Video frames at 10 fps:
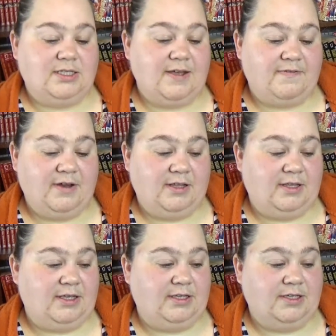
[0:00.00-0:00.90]

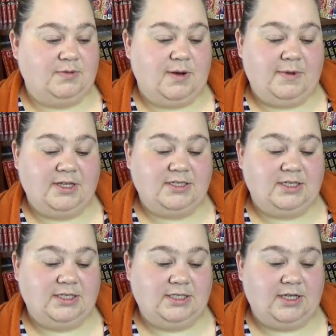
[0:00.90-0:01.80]
definitely is
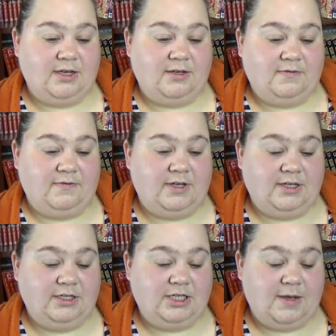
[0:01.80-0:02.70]
reminiscent of
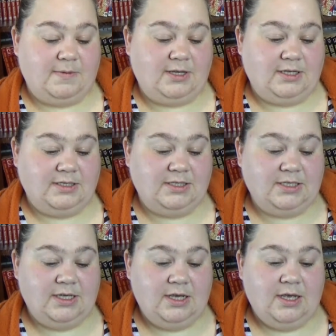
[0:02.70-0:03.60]
Japanese
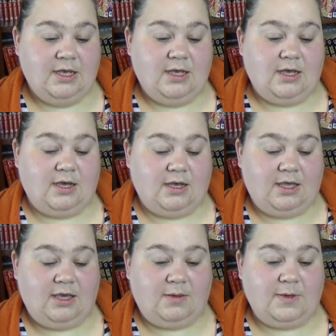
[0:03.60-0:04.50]

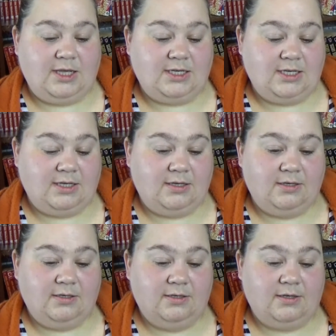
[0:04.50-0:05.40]
ink painting,
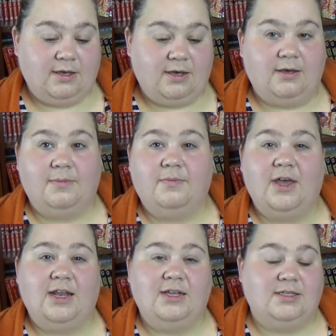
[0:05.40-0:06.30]

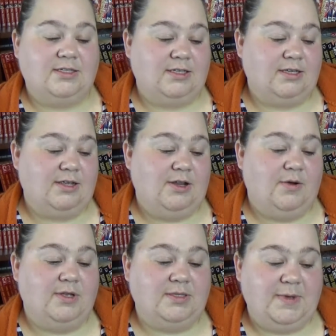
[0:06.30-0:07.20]
and it's, you know,
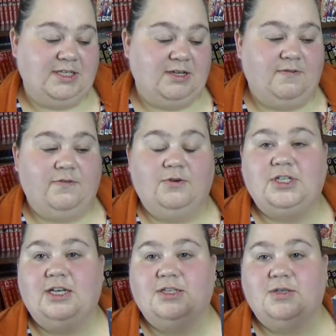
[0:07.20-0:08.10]
it's based on a
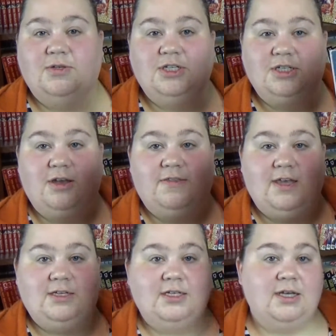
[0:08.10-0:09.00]
folktale, so it's just got
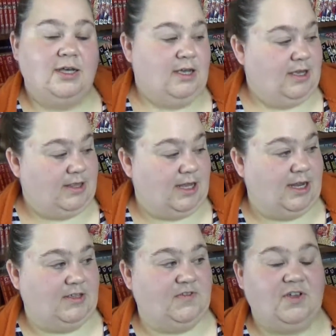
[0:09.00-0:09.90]
that
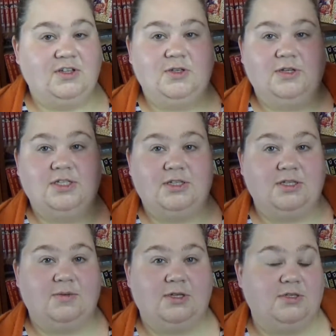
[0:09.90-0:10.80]
nice feel to it. So
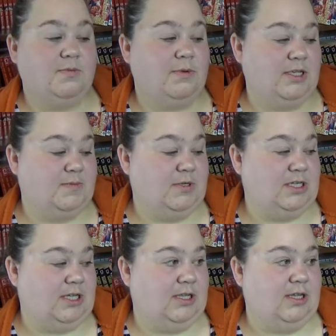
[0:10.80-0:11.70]
this one is
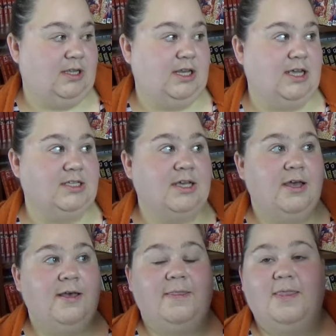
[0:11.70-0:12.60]
particularly nice.
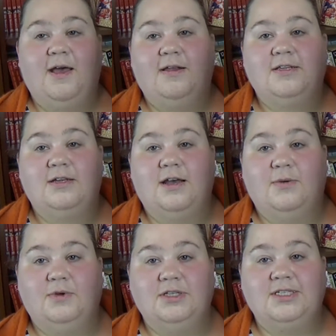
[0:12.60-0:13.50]
Not, I
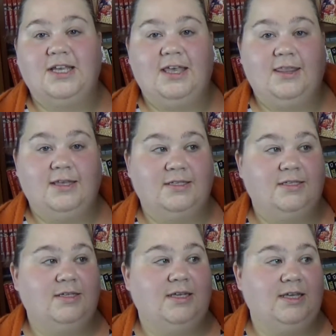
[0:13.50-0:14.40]
wouldn't say
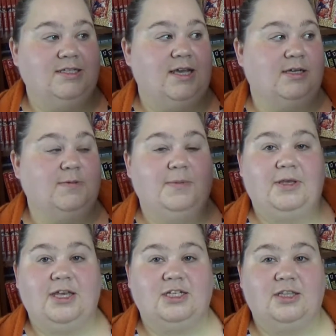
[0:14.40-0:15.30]
this exact
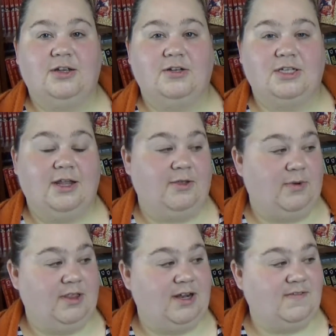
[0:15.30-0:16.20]
publication. There is another
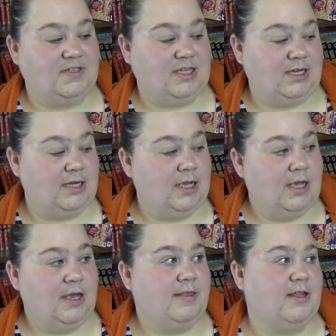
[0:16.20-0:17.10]
one that I've seen
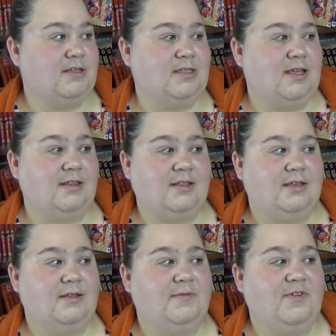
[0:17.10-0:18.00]
that's like
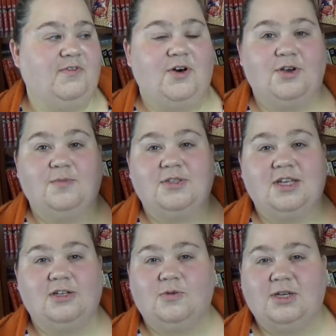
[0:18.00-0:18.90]
the volume is
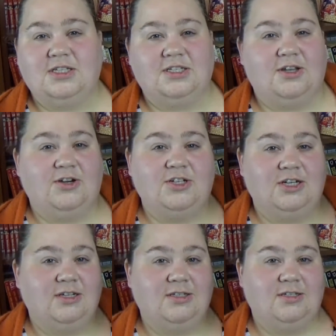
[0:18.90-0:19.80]
like twice as large, and
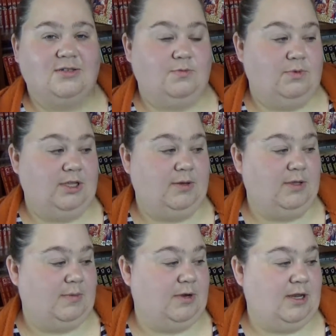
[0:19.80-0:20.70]
it's just really,
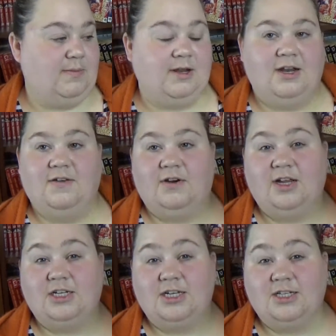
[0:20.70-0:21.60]
really pretty, but I never had
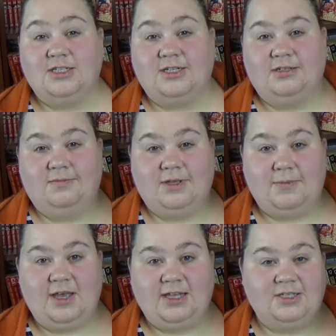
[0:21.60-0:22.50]
a chance to get my
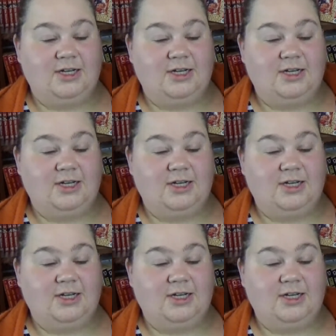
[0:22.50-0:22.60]
hands on